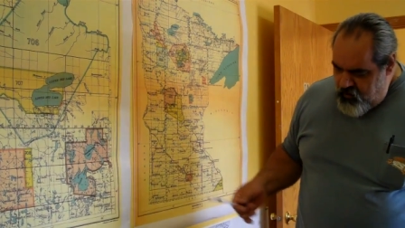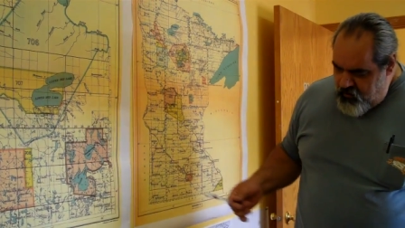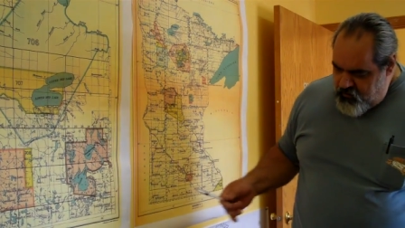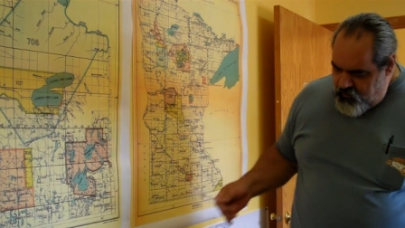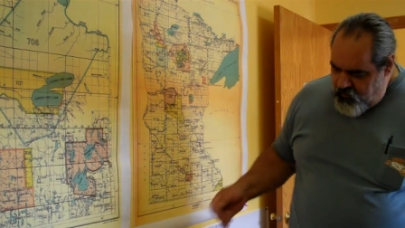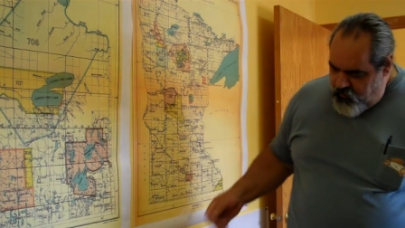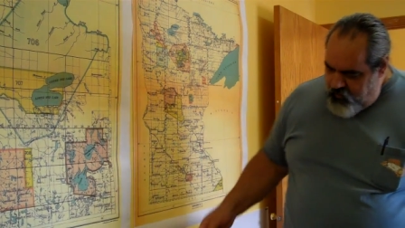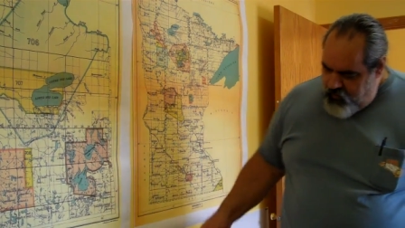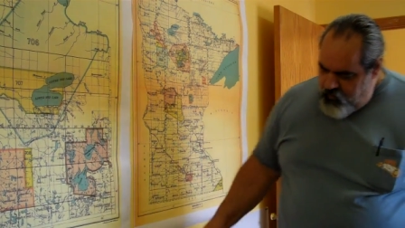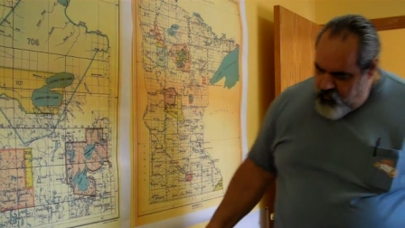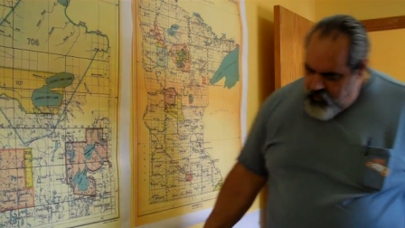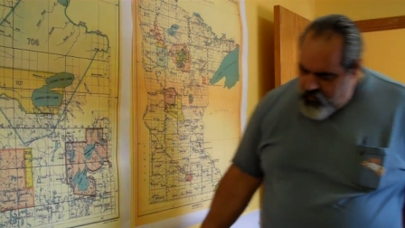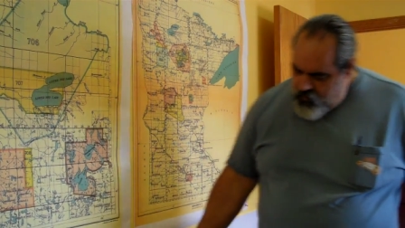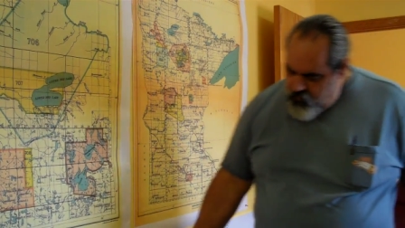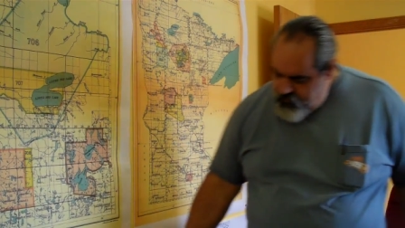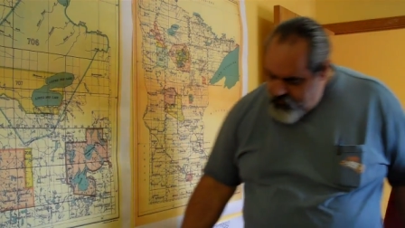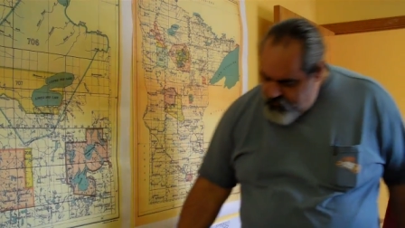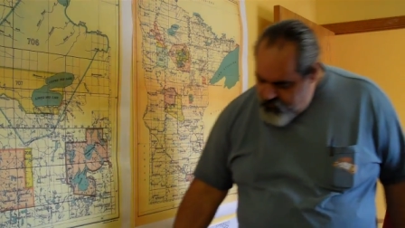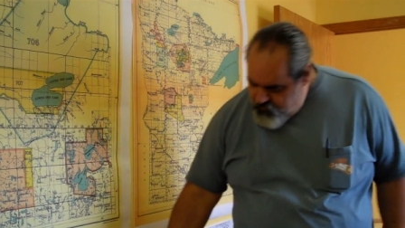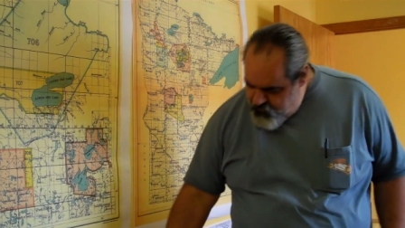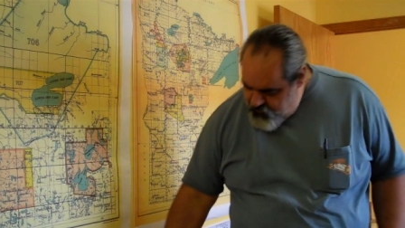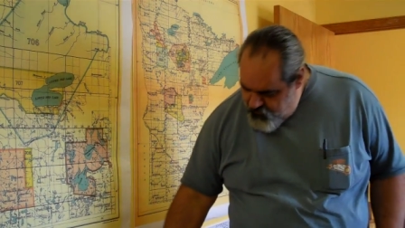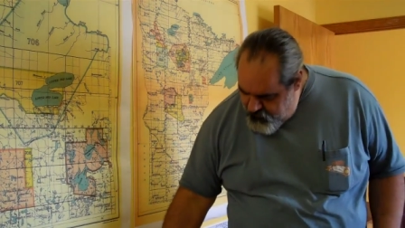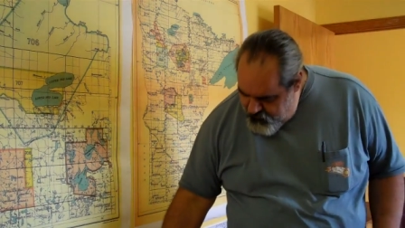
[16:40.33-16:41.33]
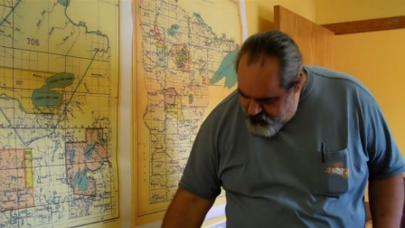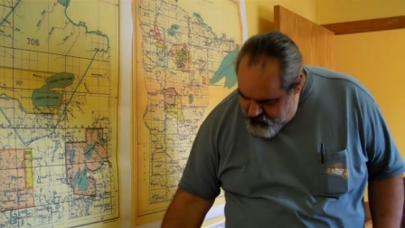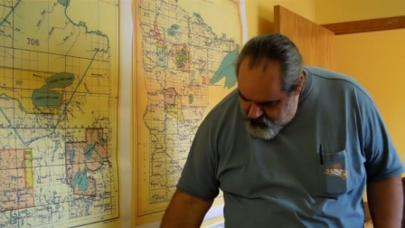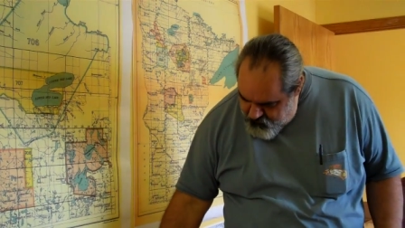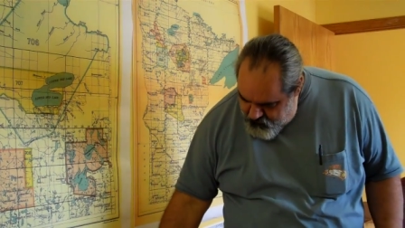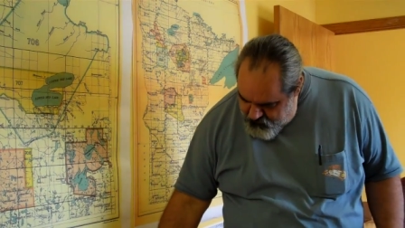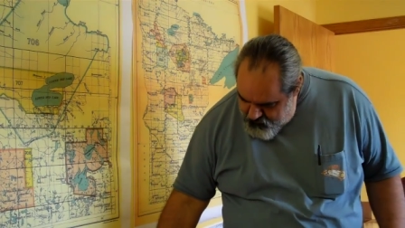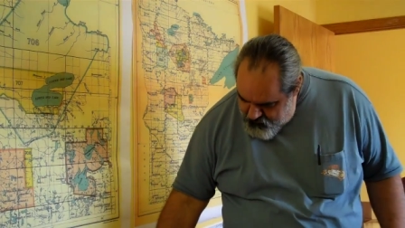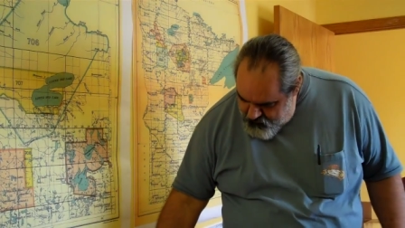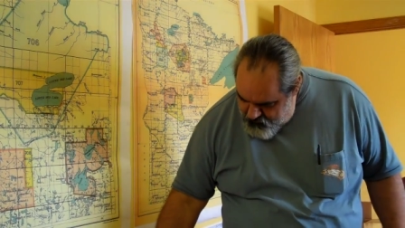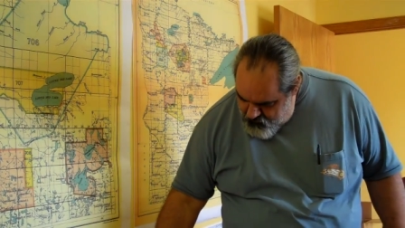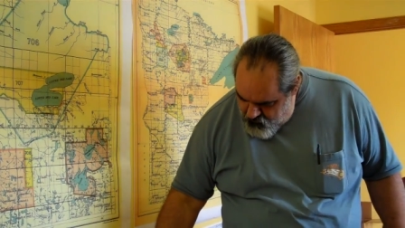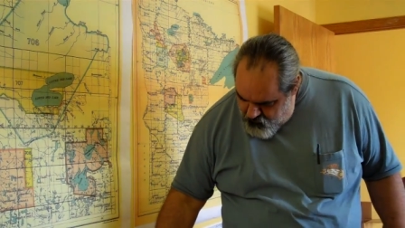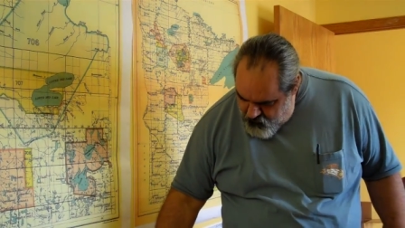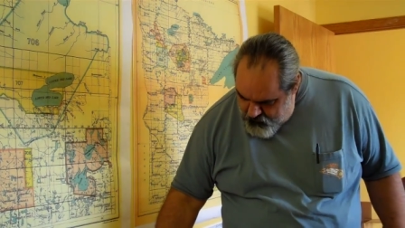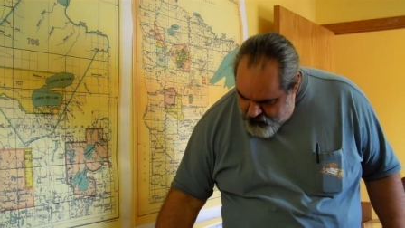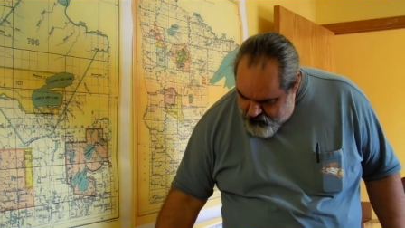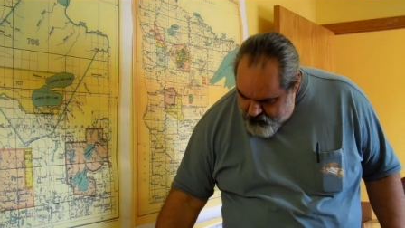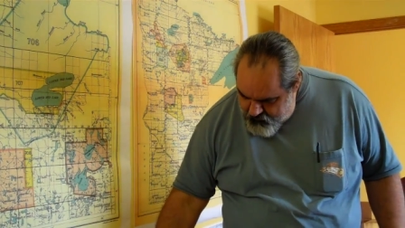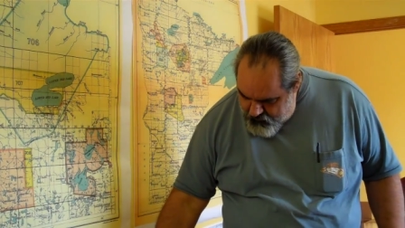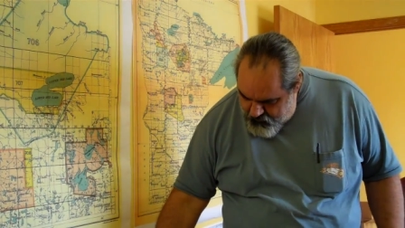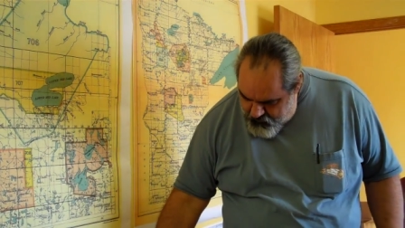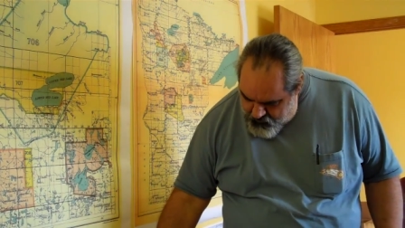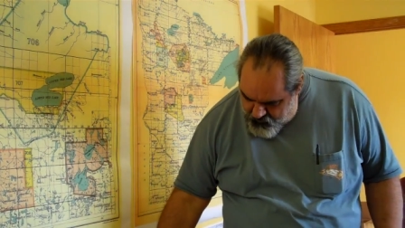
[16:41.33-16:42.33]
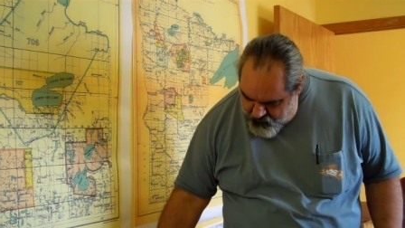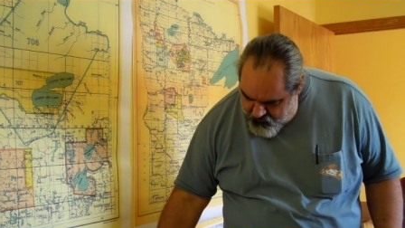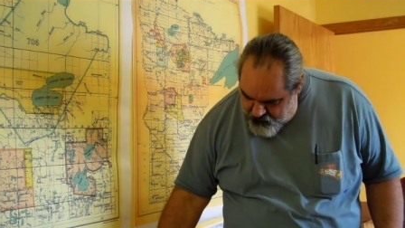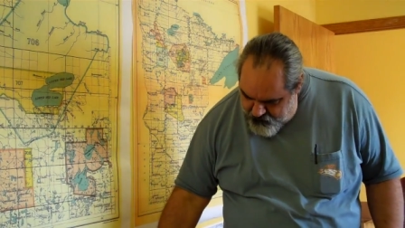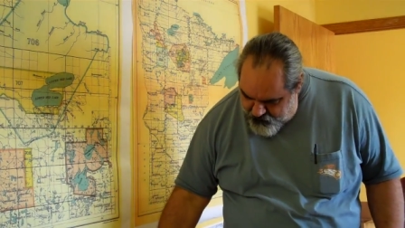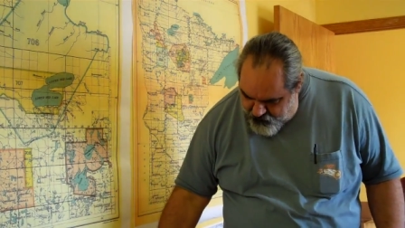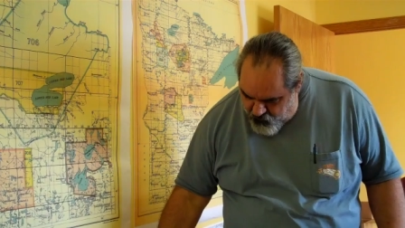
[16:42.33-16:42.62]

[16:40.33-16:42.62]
So anyway, when these treaties went, went down,